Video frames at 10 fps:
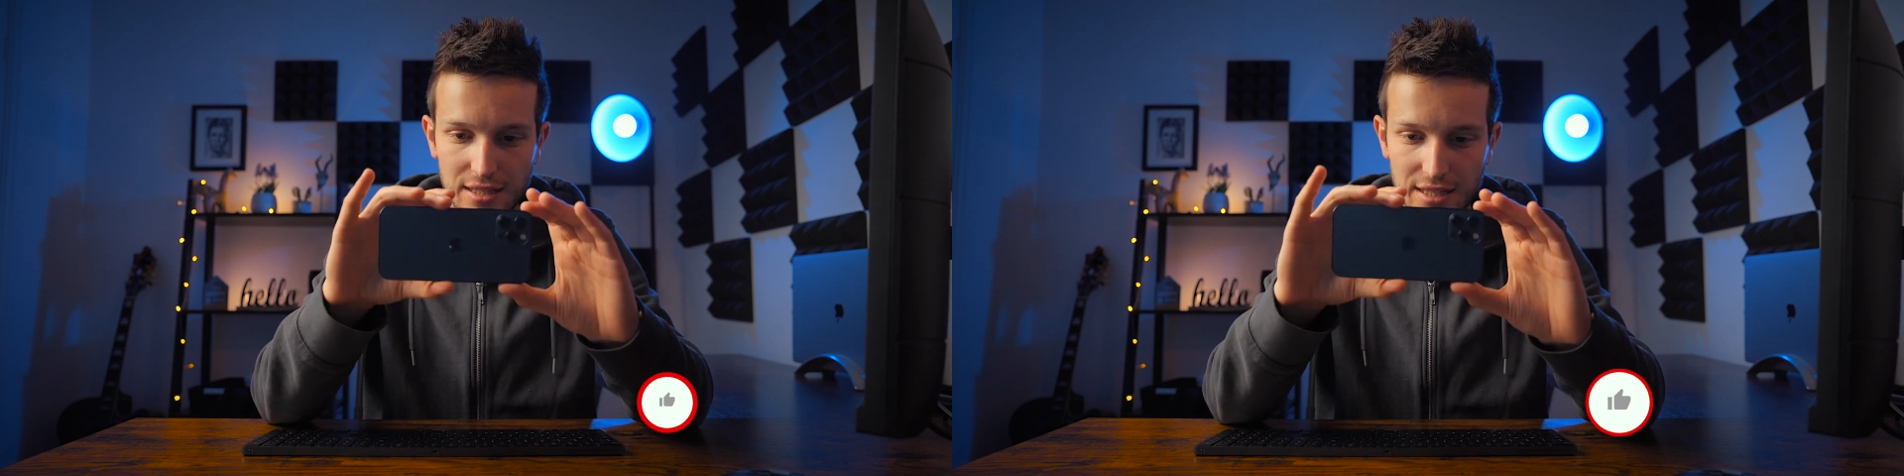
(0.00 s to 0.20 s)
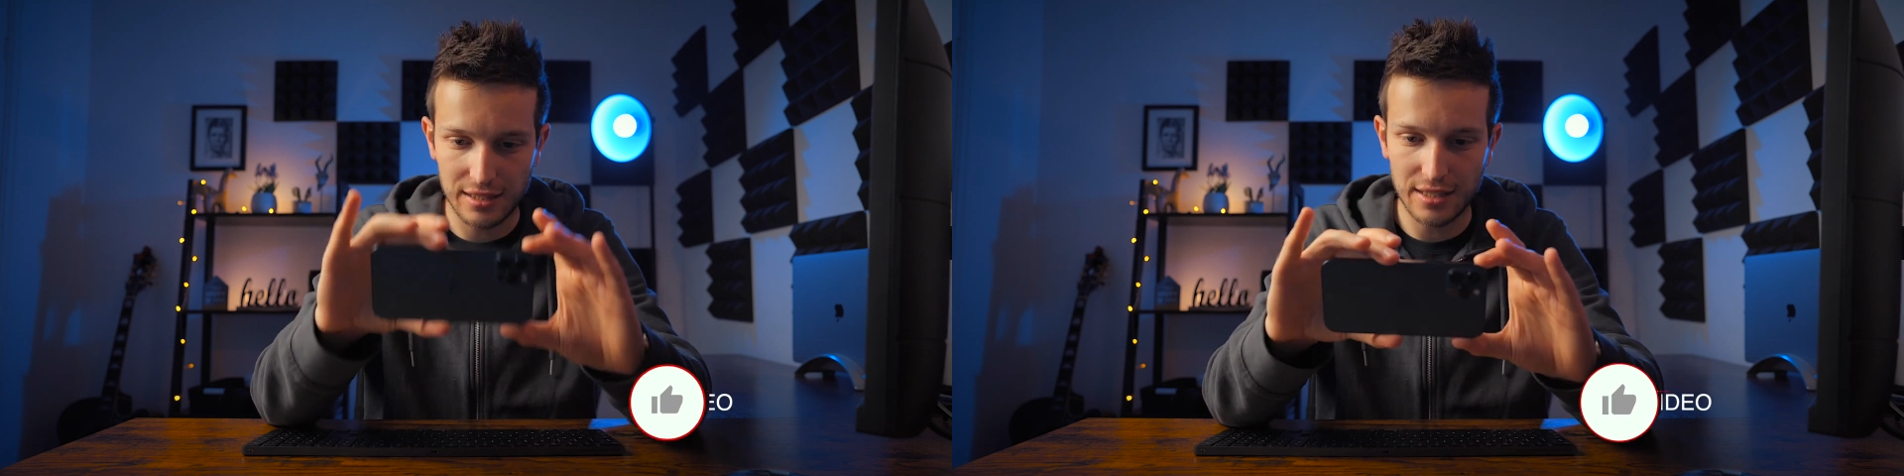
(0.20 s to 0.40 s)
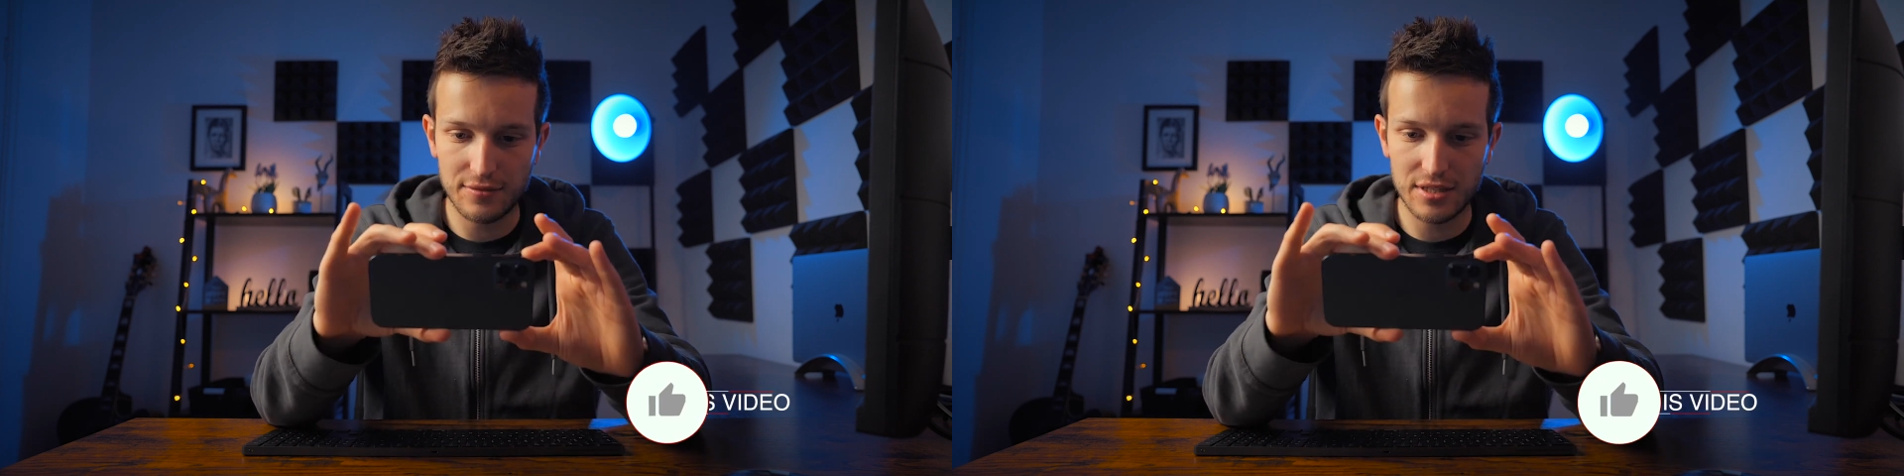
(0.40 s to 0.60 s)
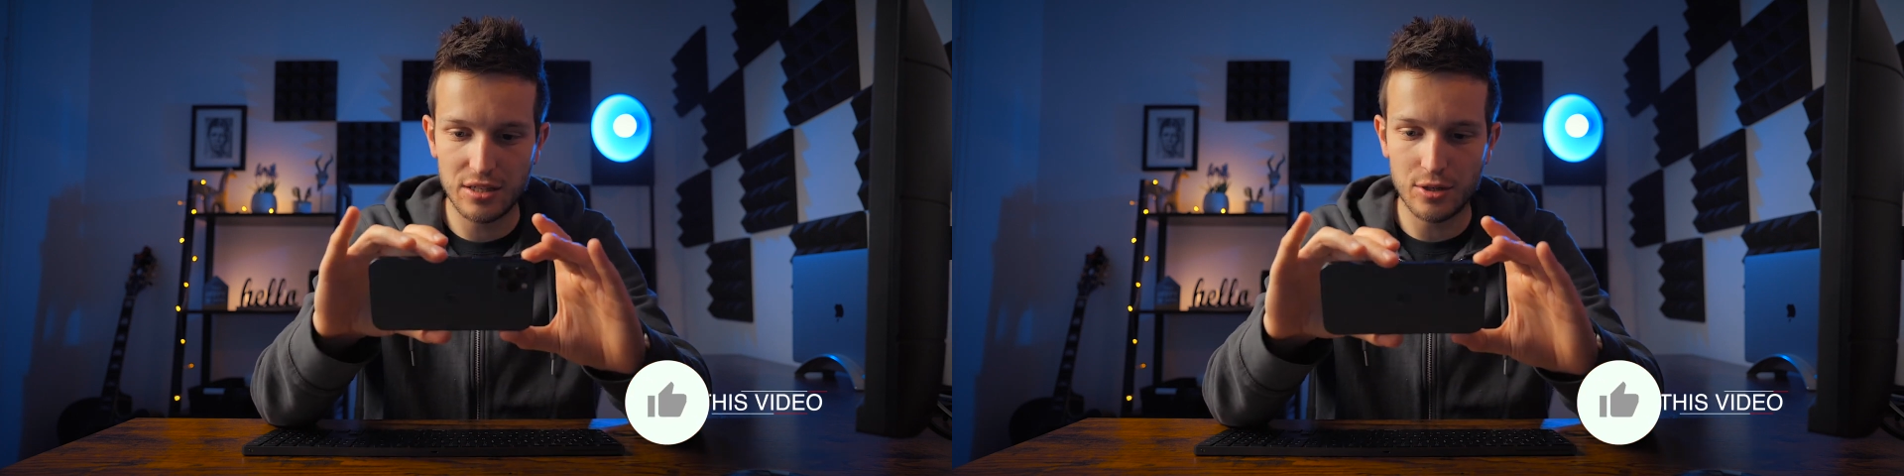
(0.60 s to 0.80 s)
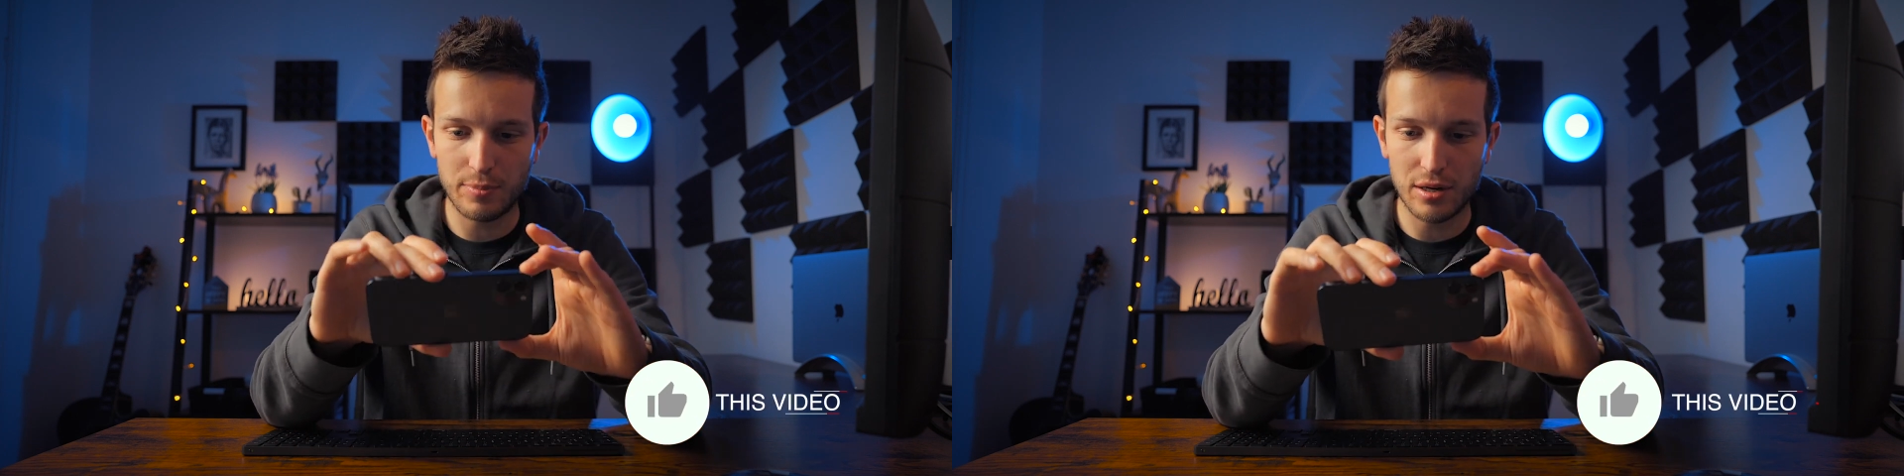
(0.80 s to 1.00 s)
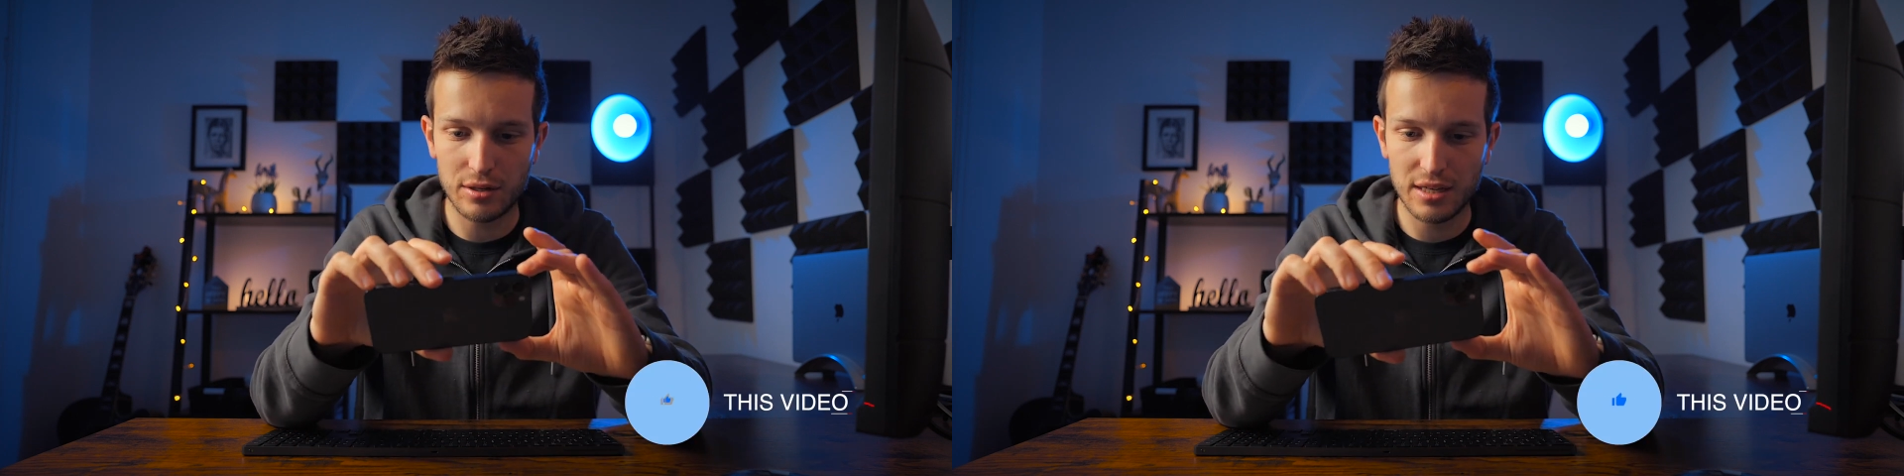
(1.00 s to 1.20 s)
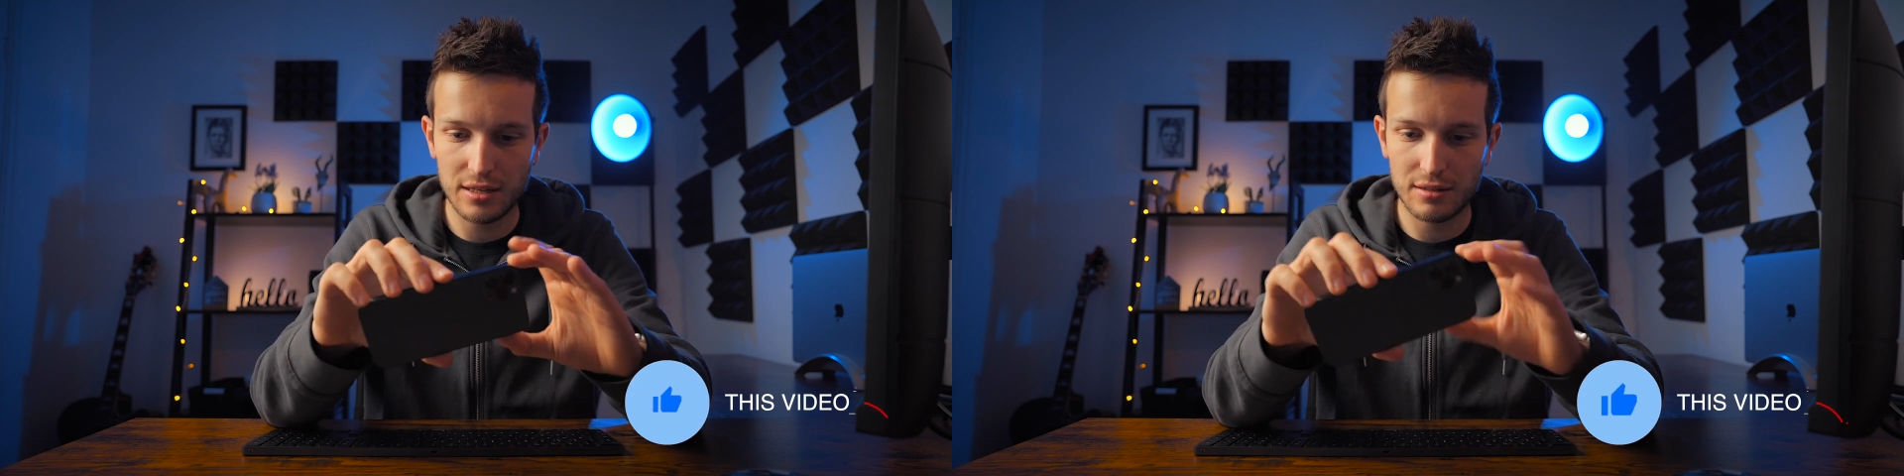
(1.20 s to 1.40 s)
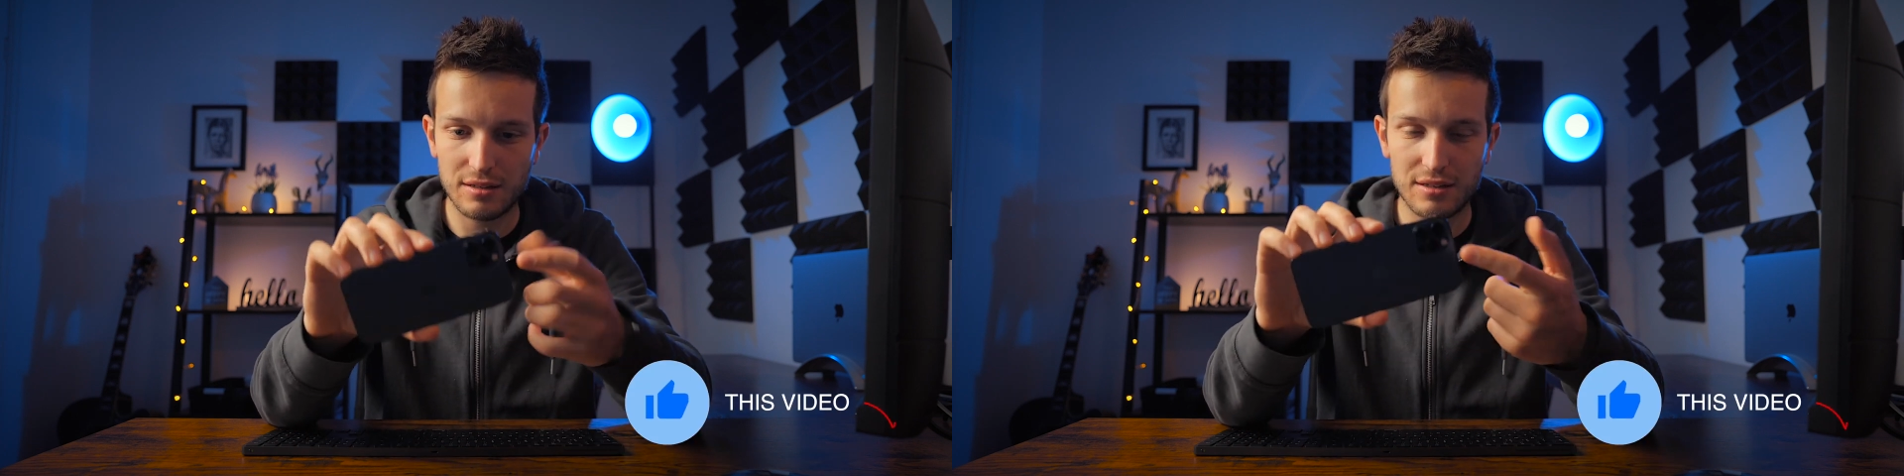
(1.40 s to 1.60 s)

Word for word: It lives in your pocket.